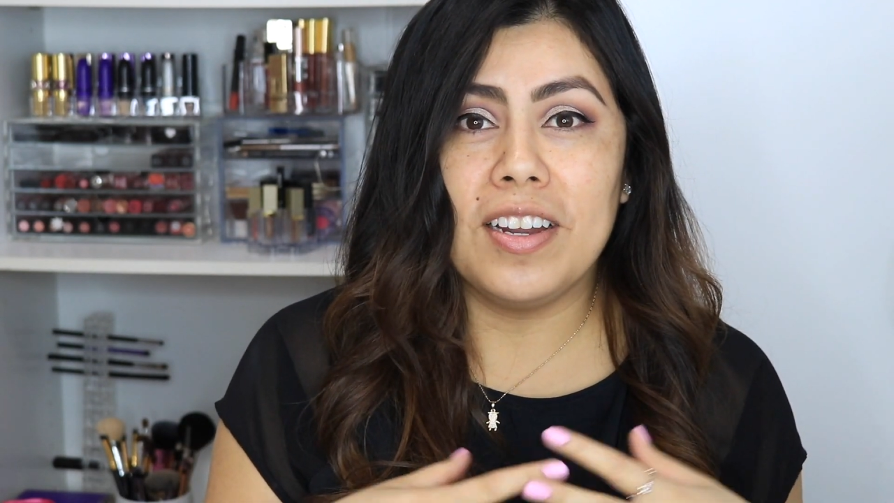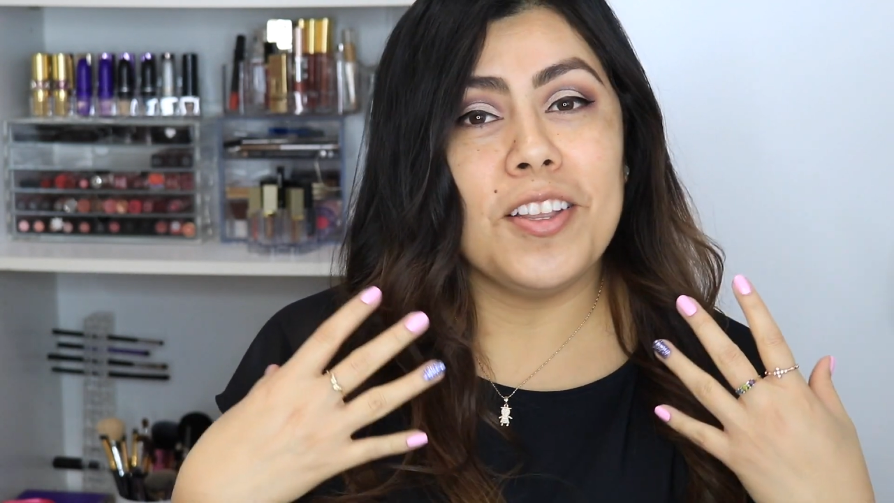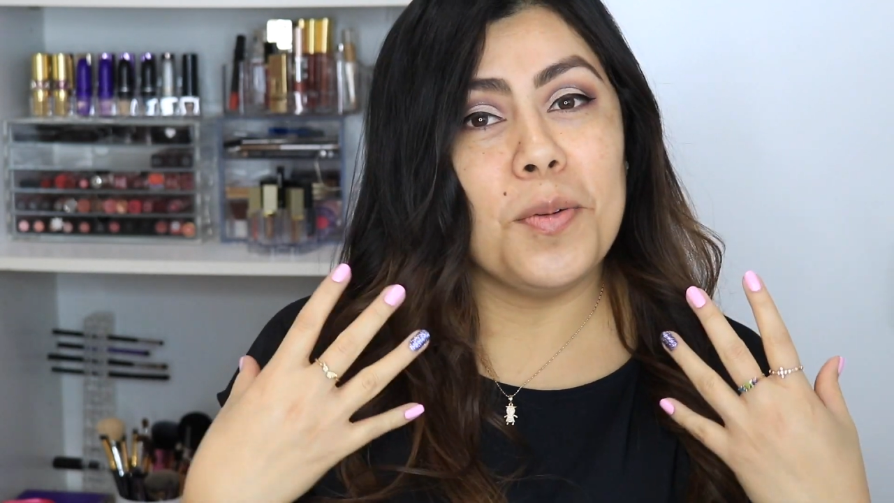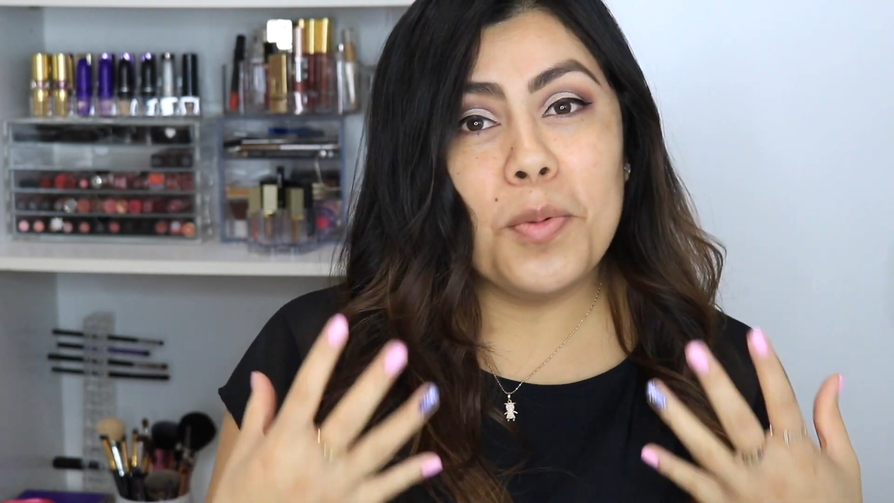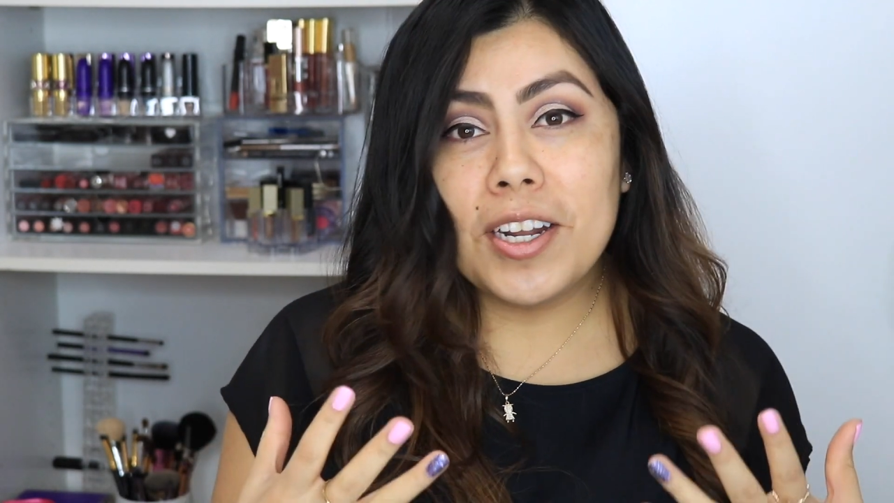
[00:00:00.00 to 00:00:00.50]

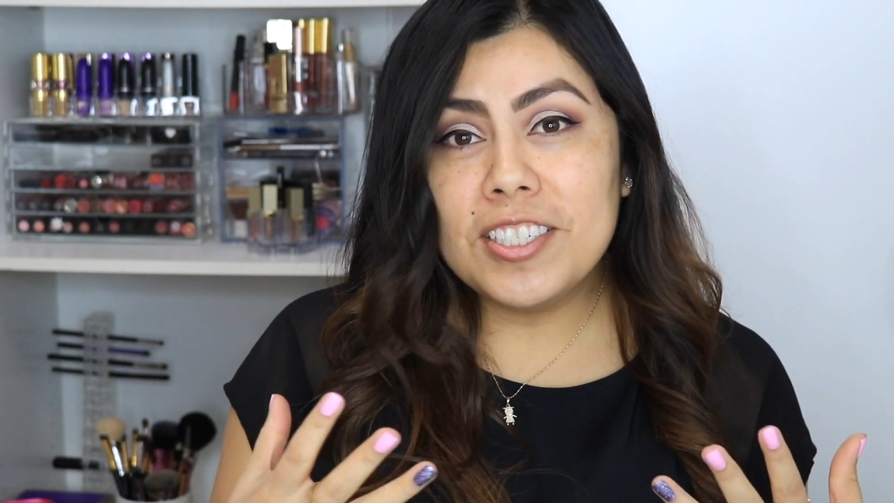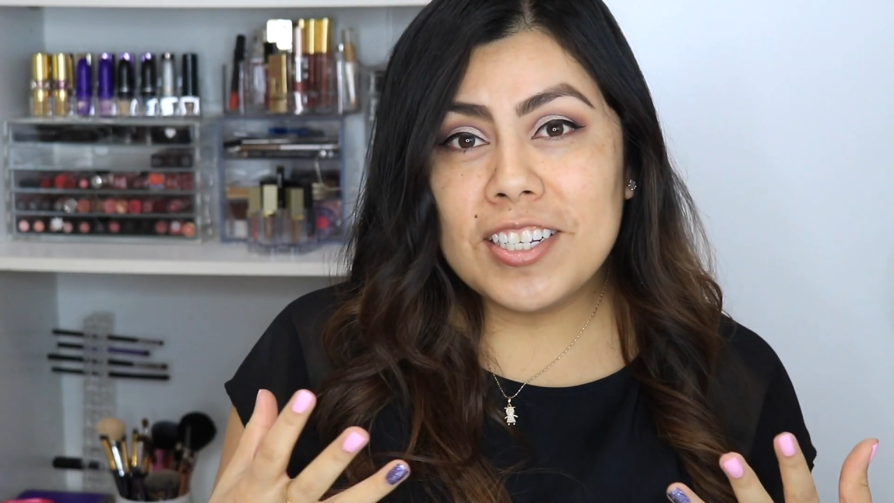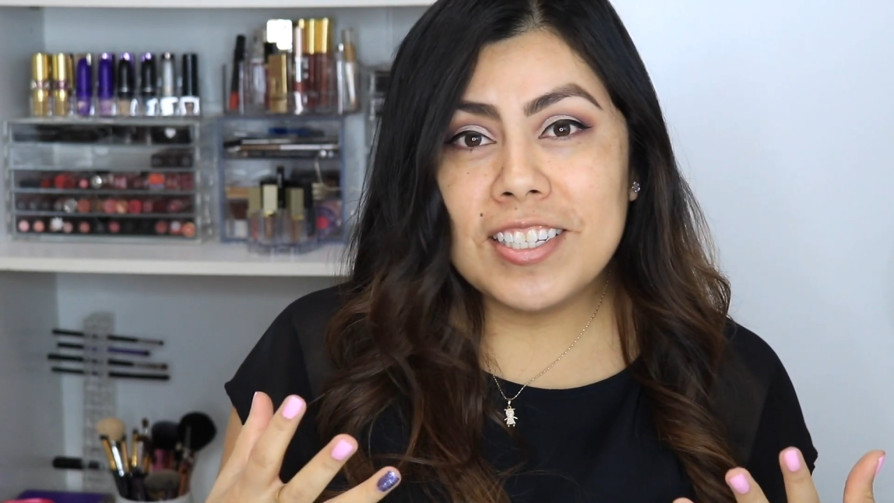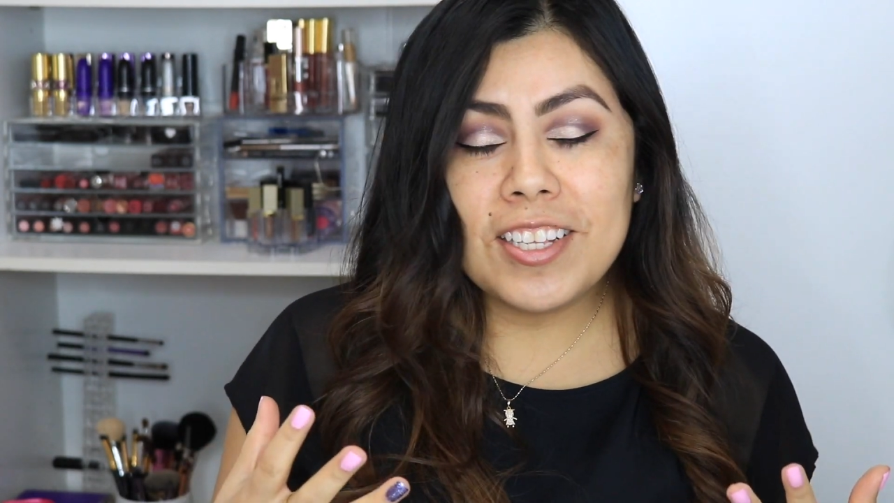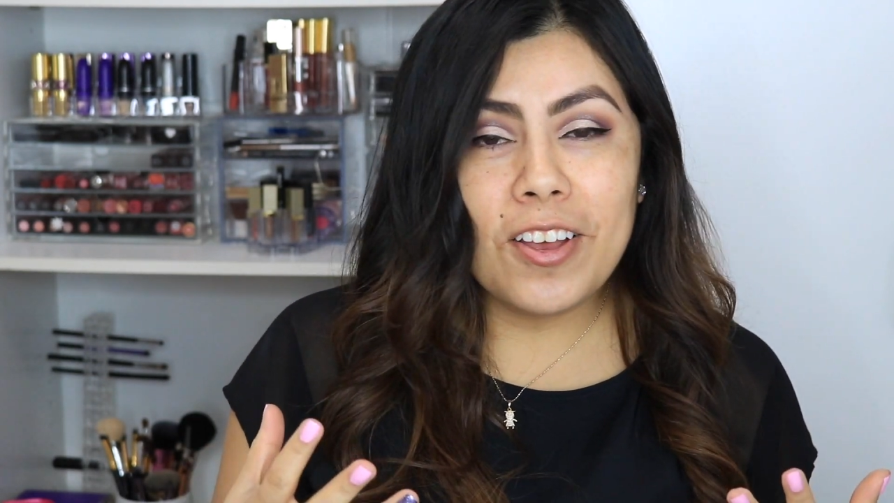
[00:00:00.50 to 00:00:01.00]
their
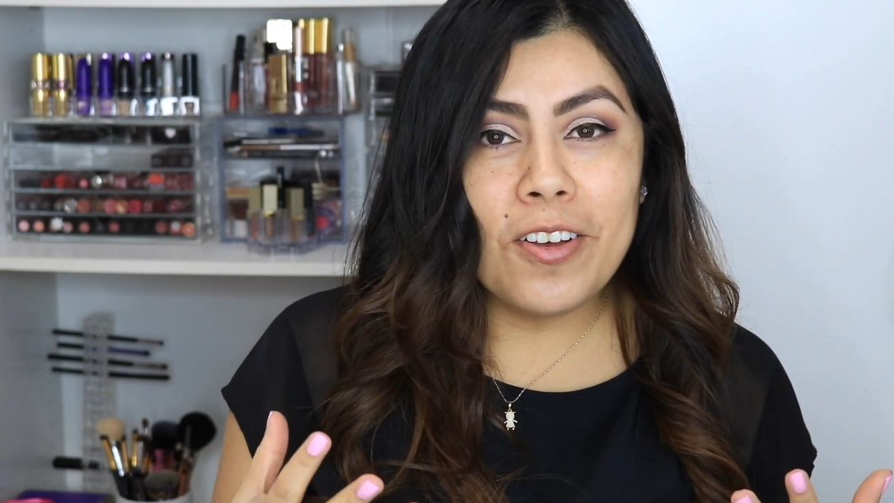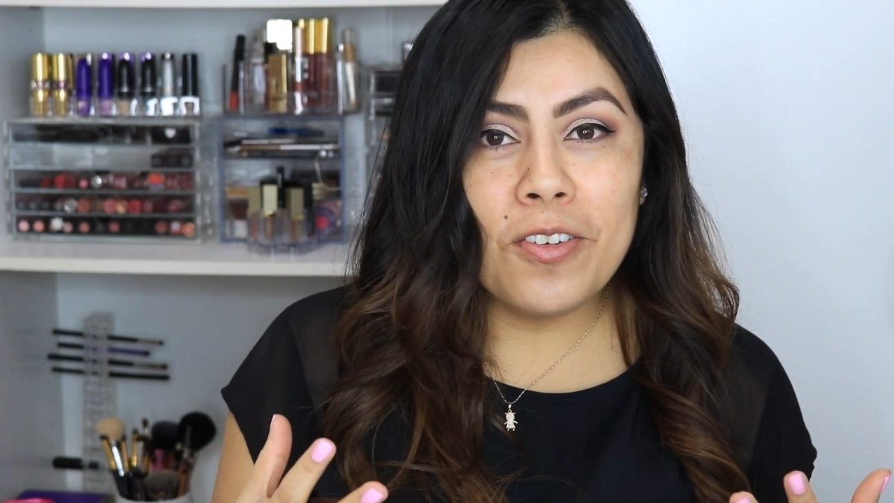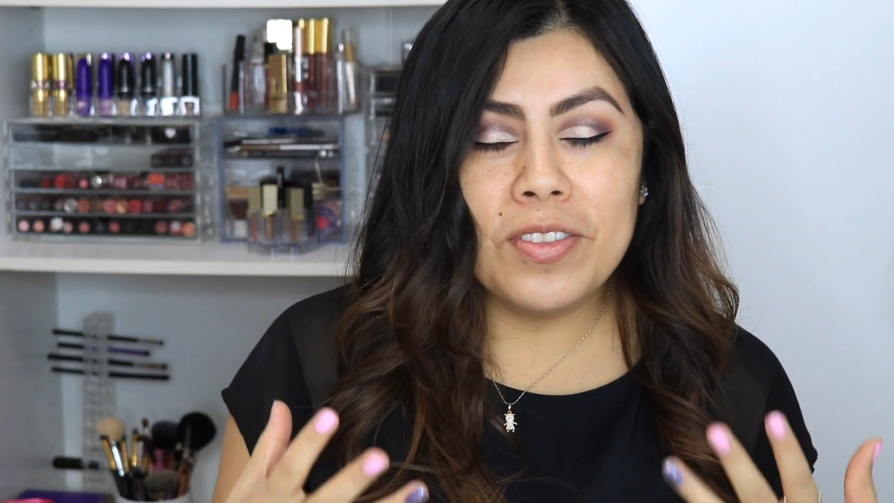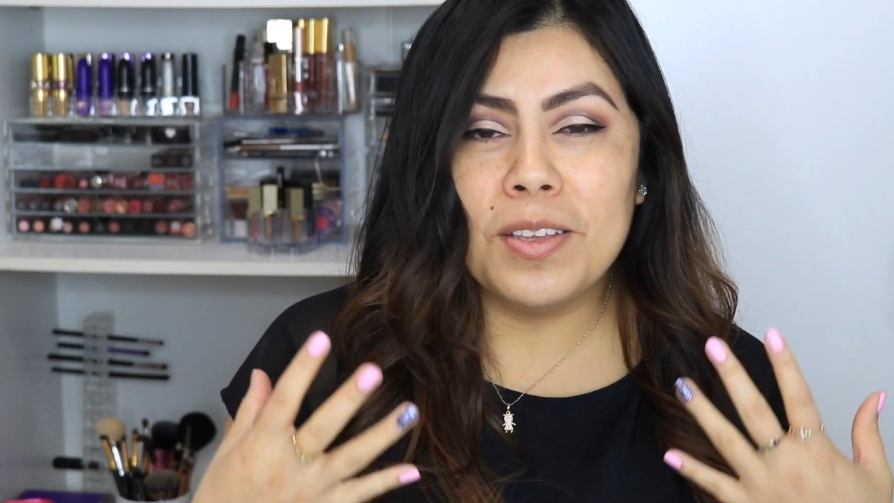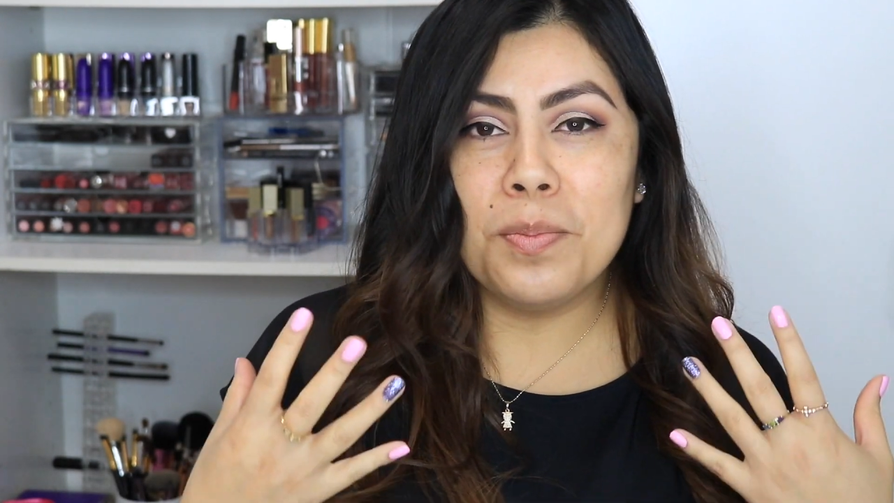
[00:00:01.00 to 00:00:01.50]
impressions
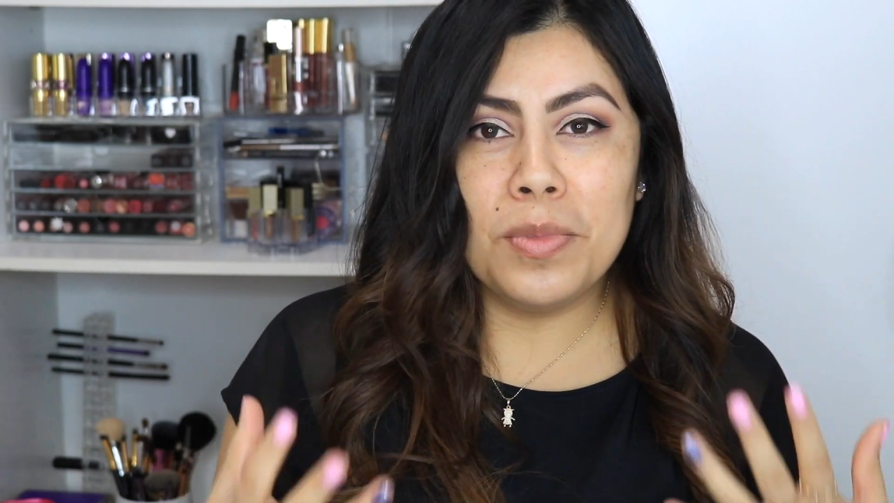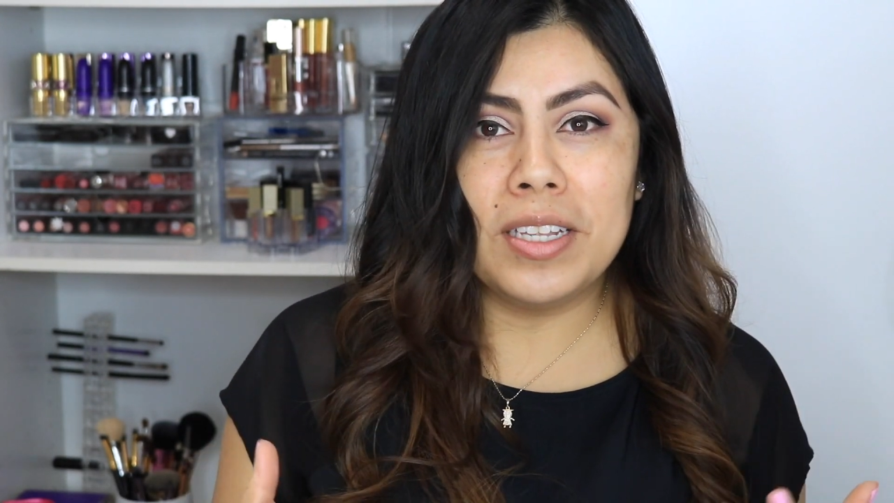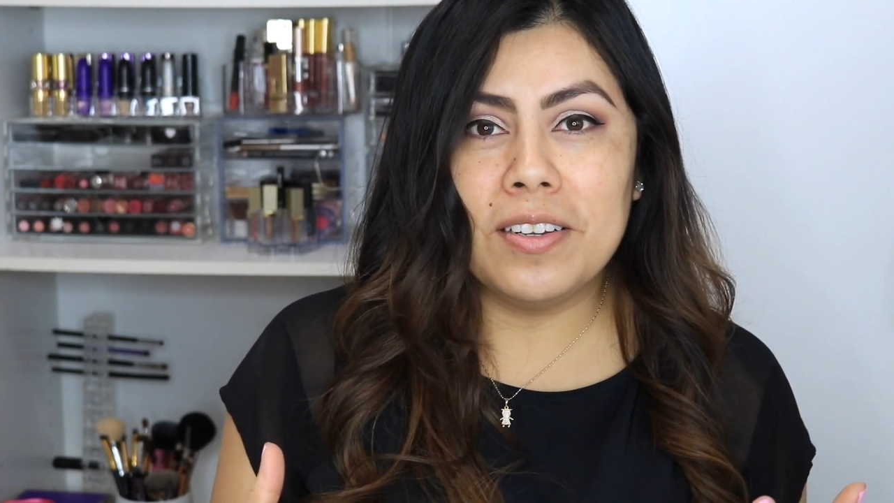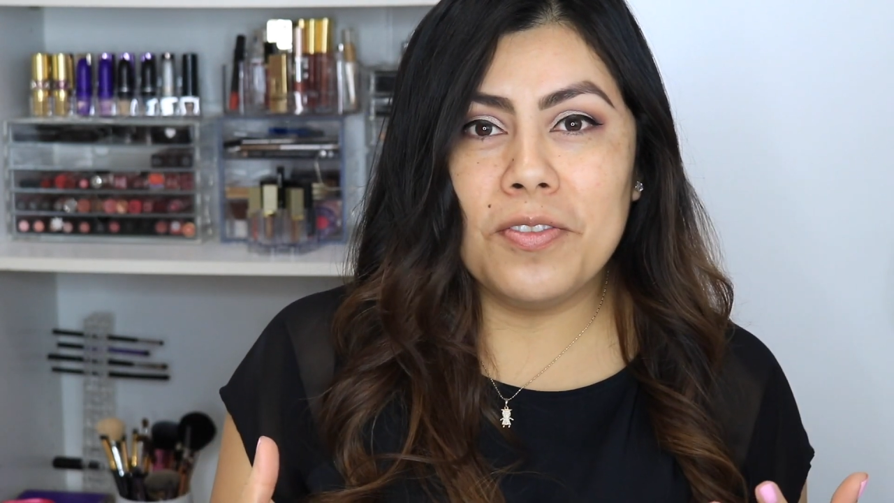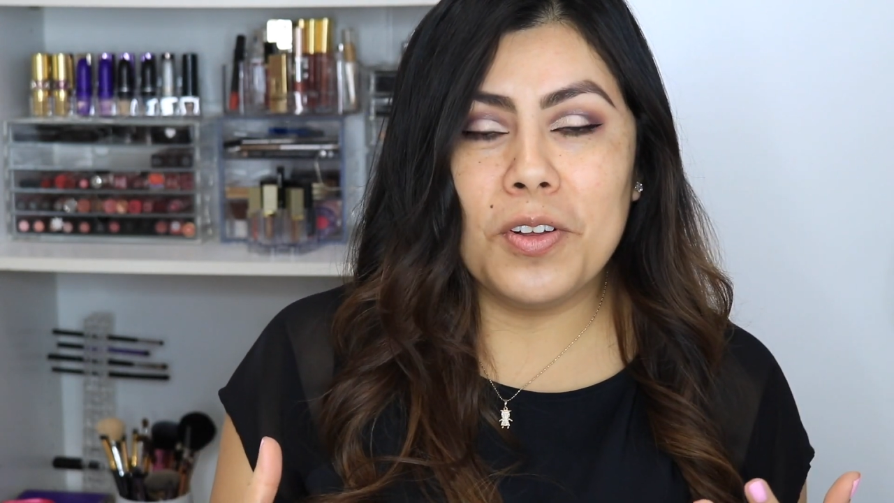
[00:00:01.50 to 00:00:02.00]
of the
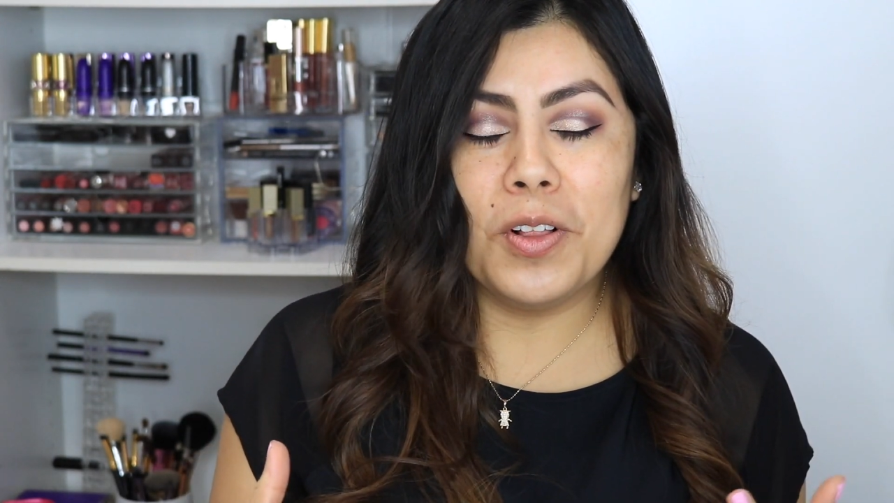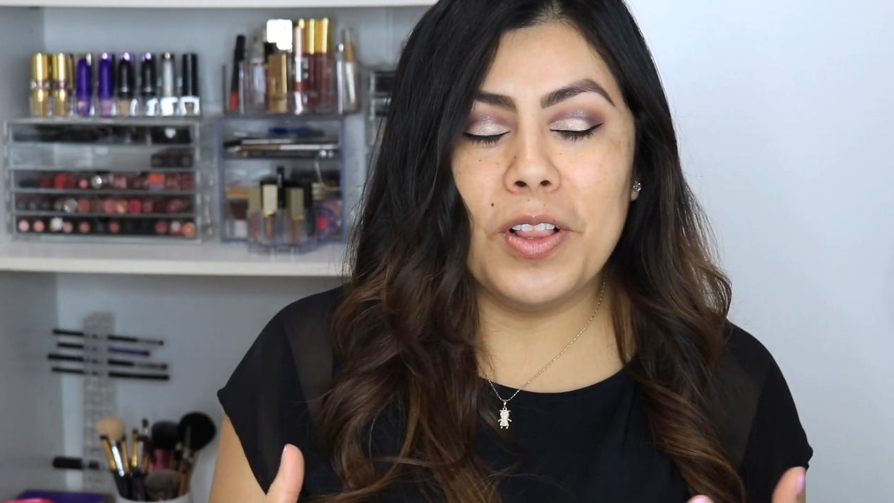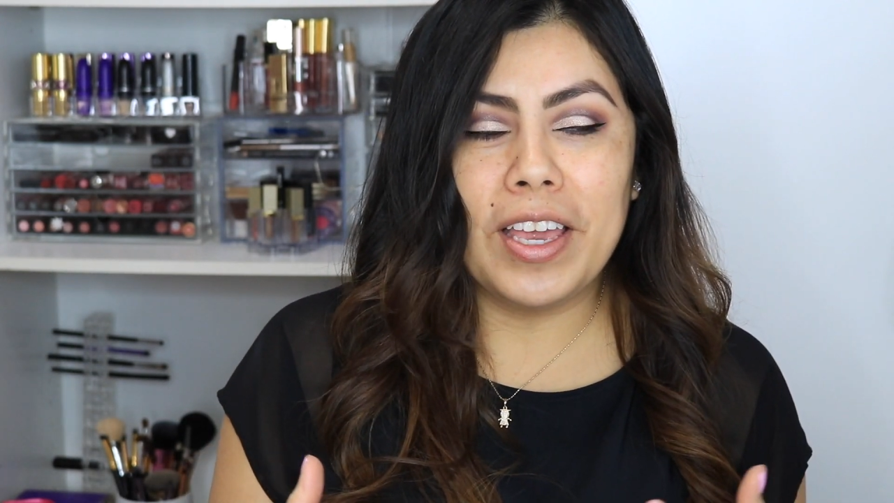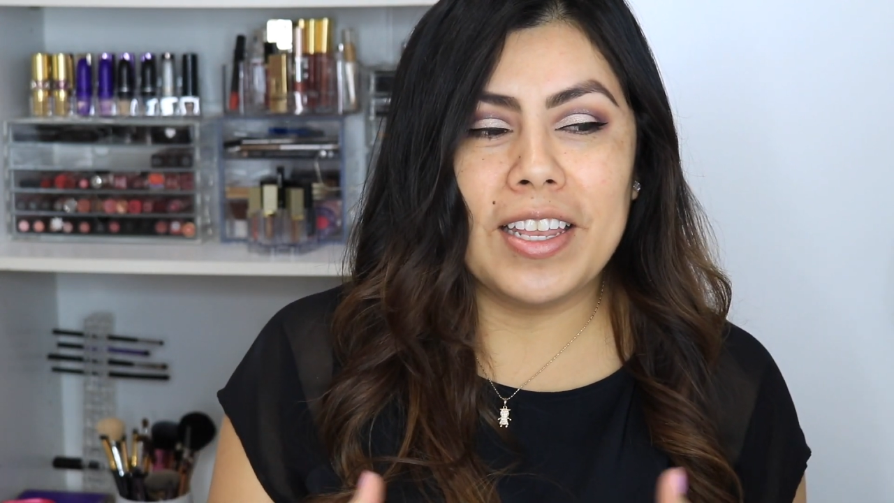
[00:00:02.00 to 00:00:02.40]
Blendiful,